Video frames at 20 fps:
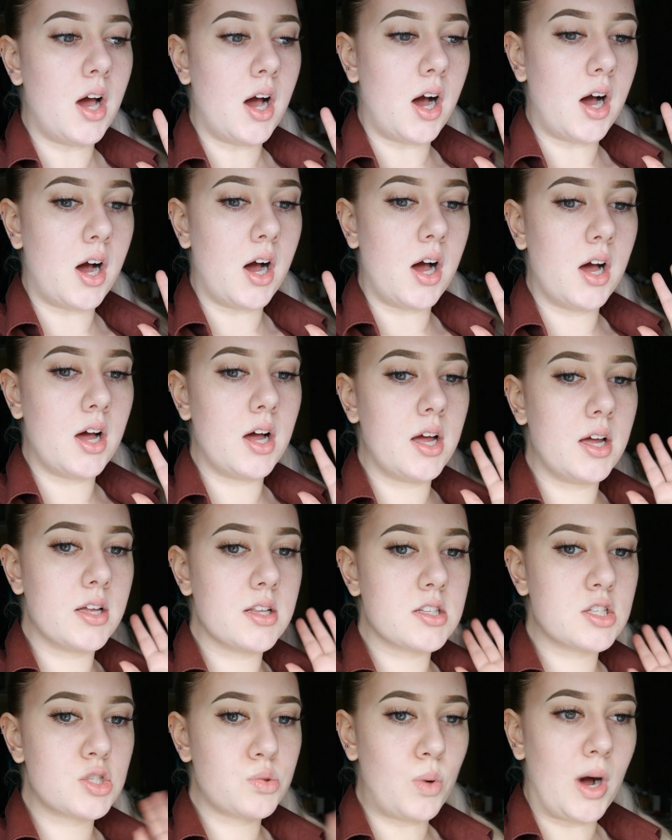uh
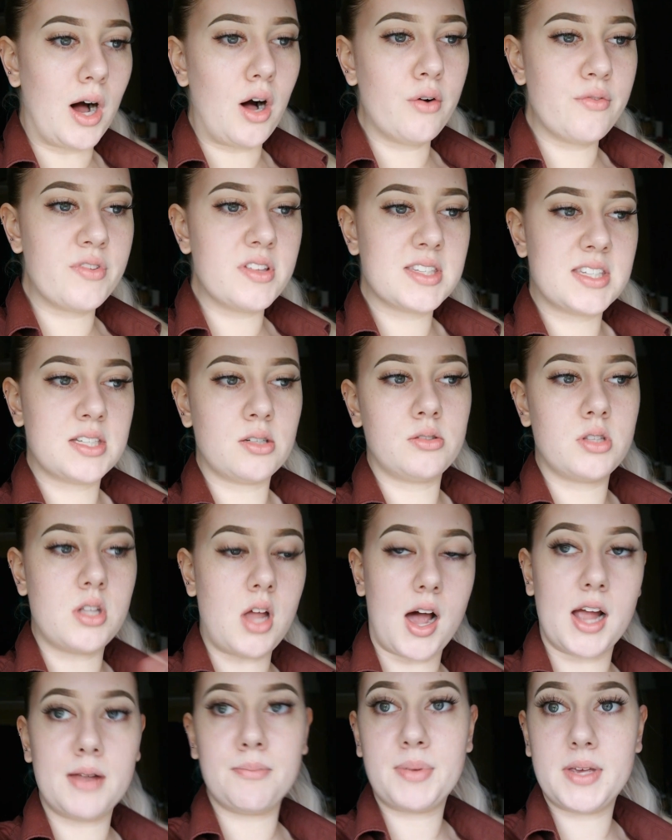twelve until
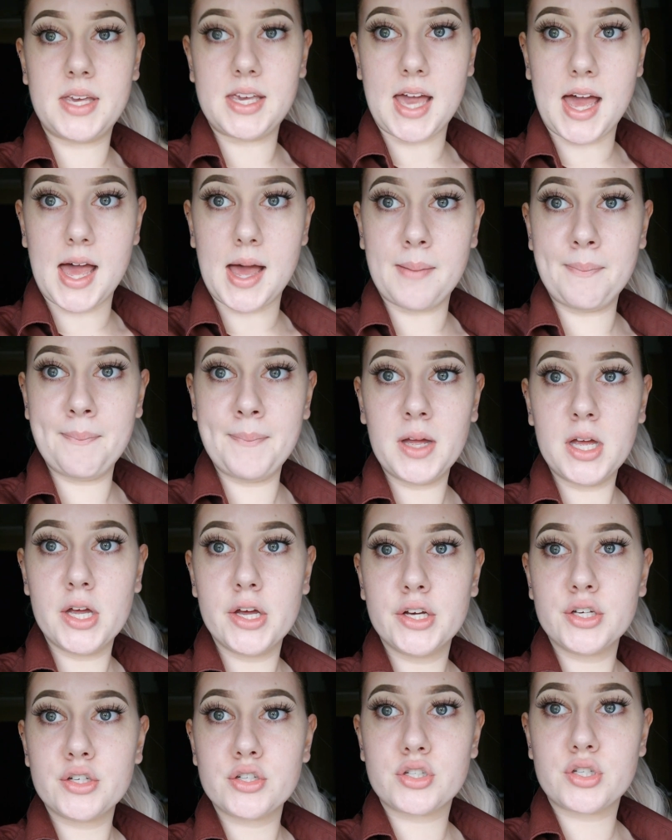nine p m
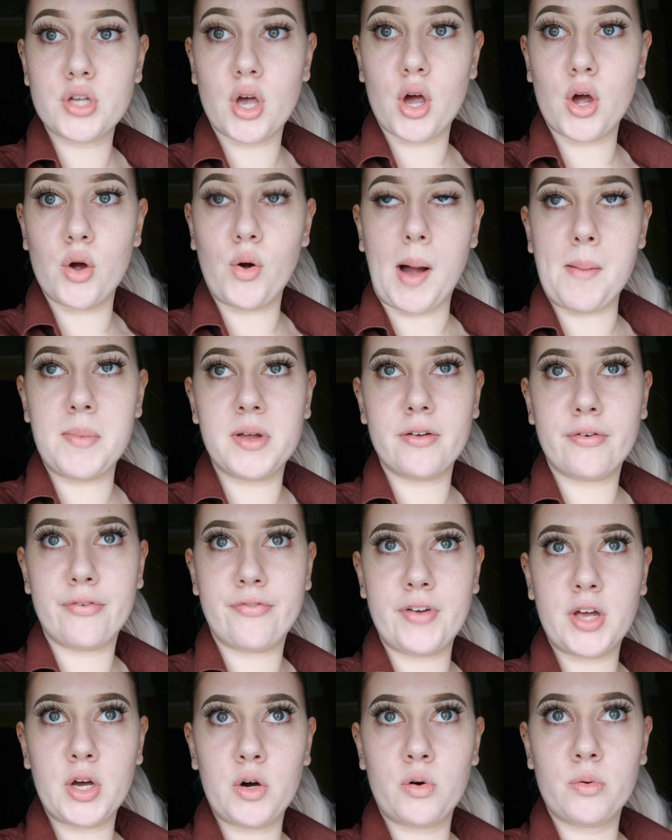so I'm gonna
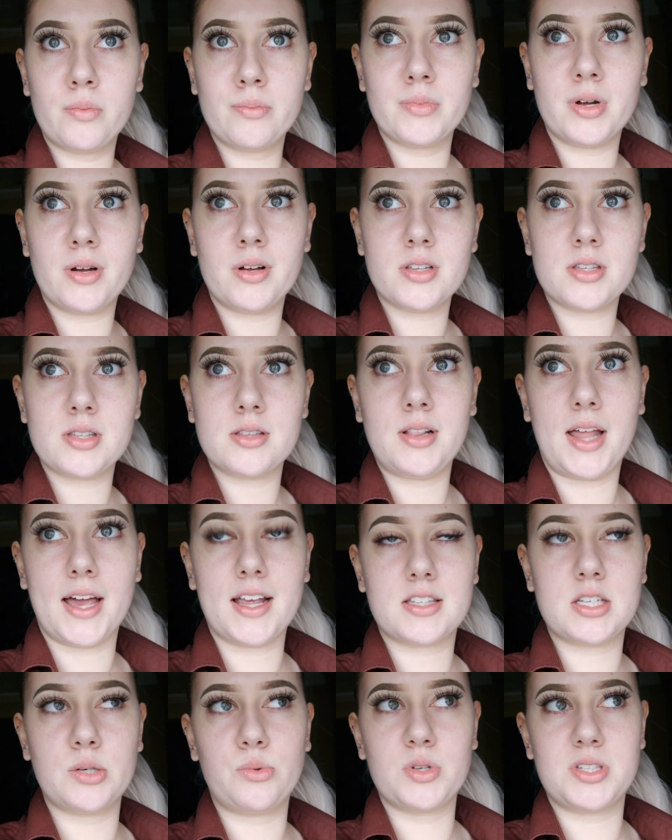film
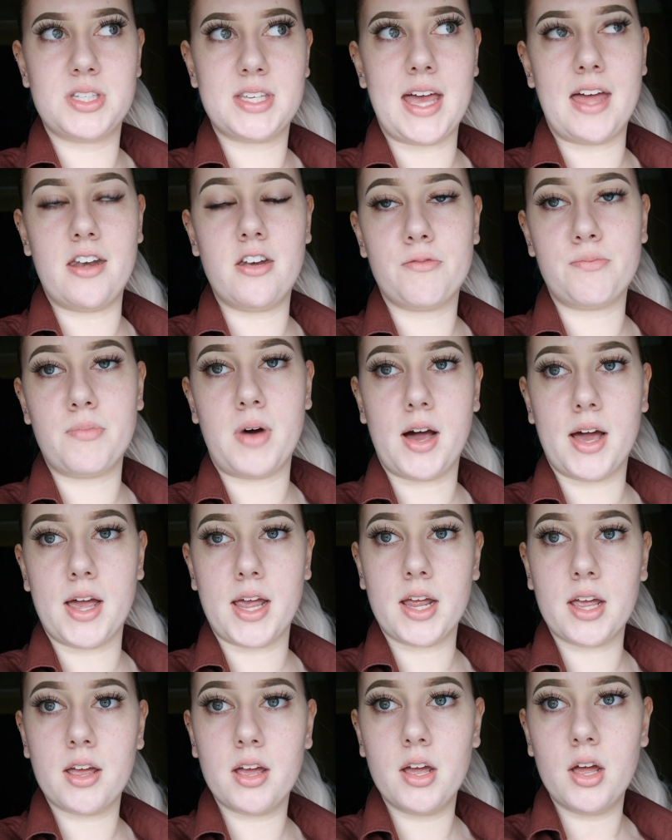like towards the end of
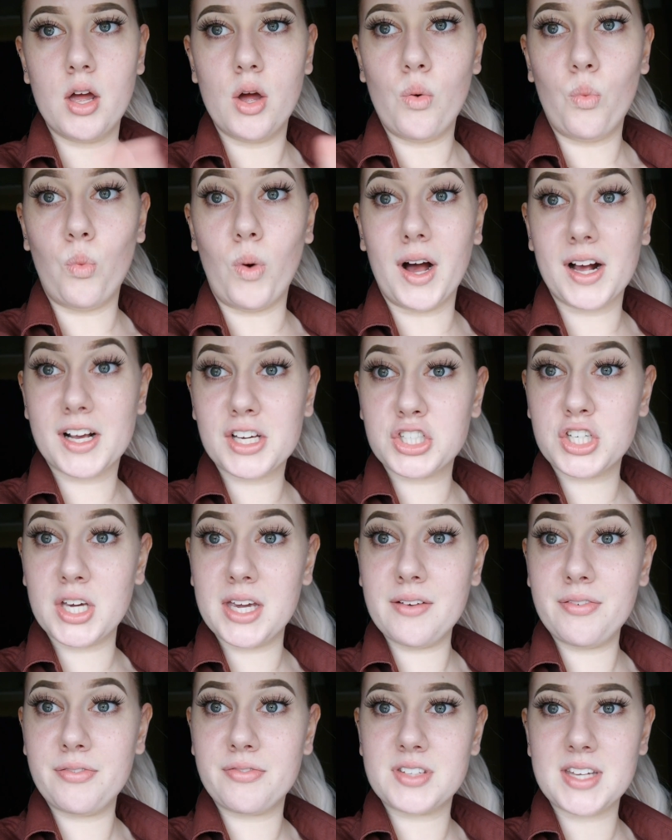my work
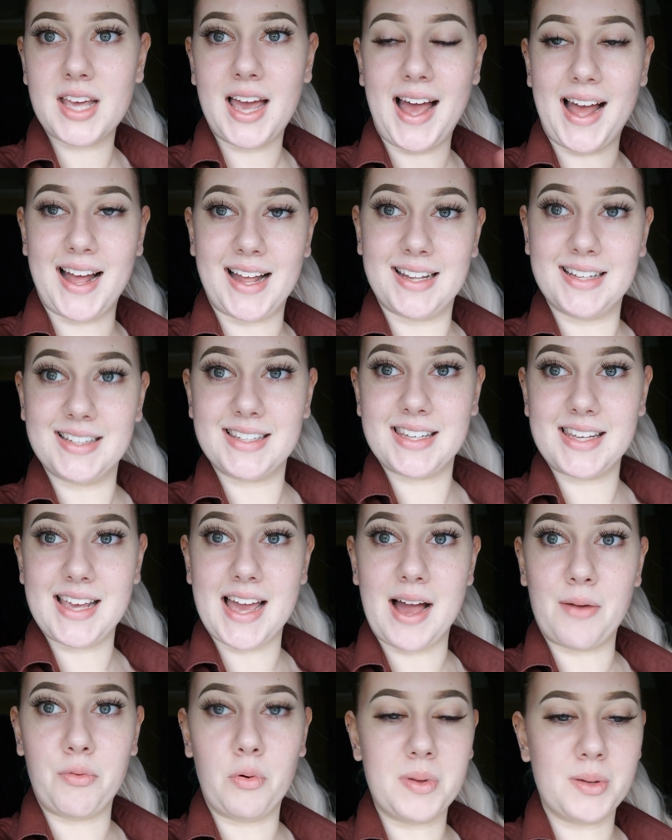shift, and
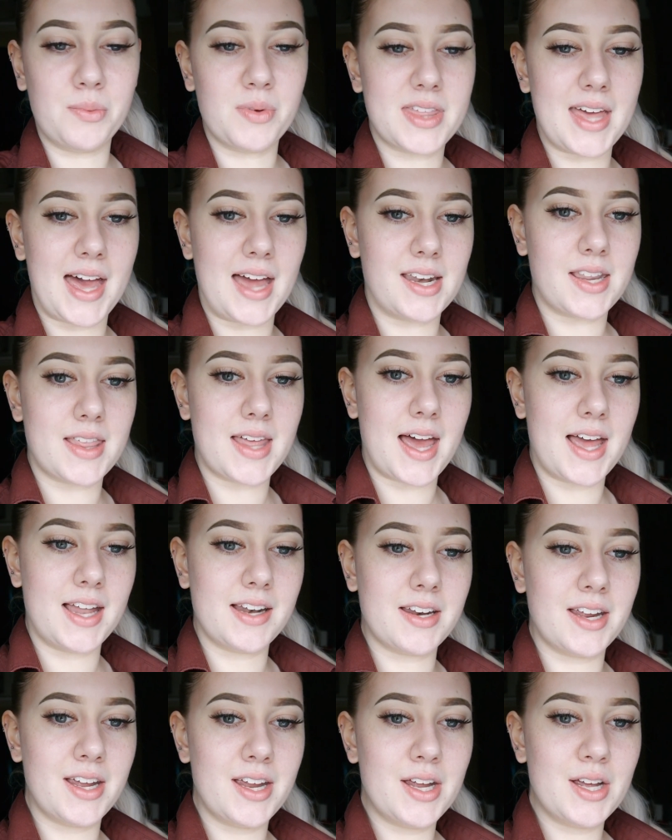yeah, we'll be with Ed
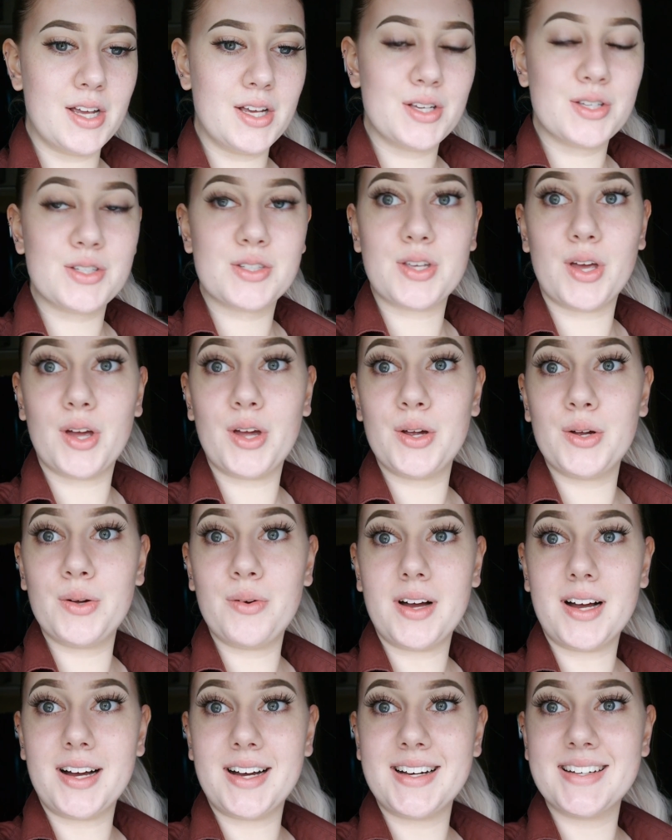then.
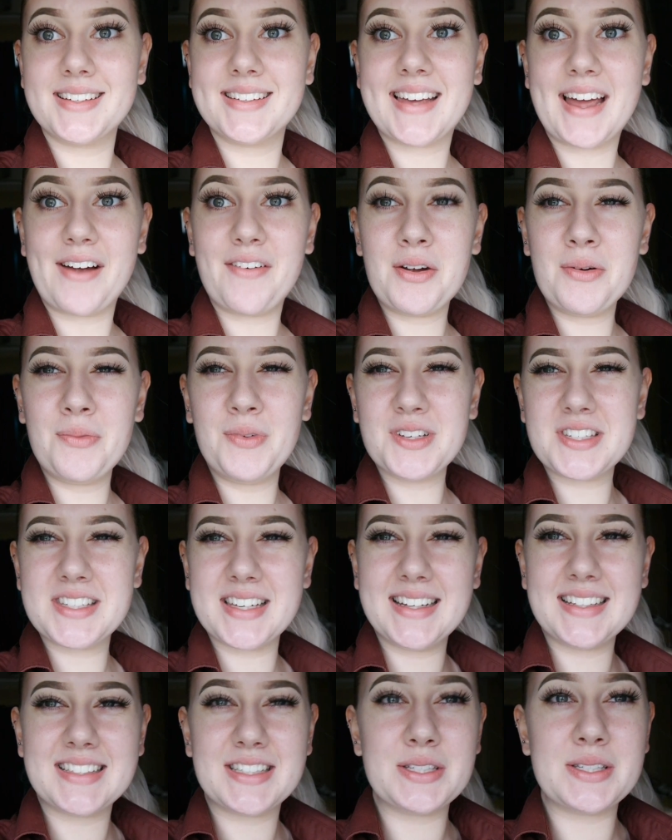So uh, carry on
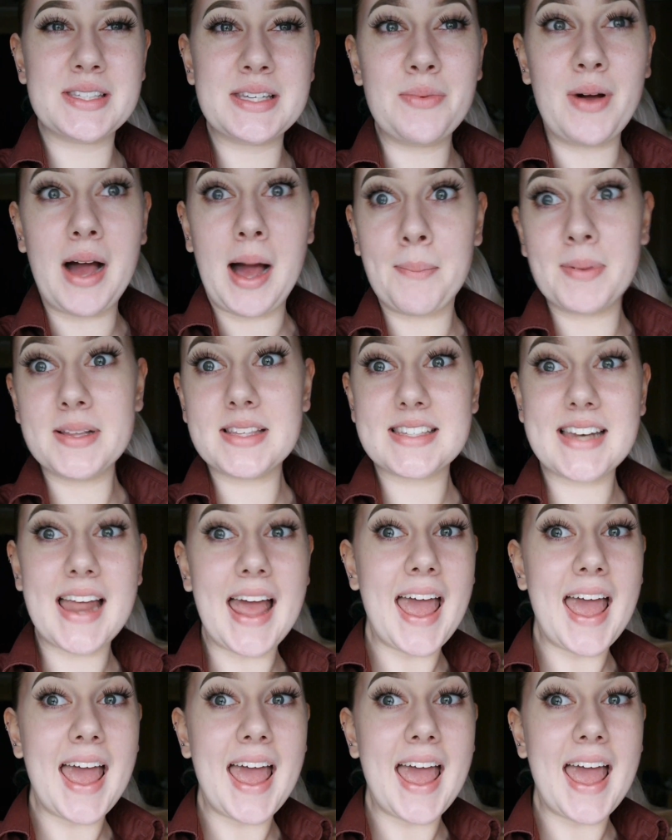watching to see what happens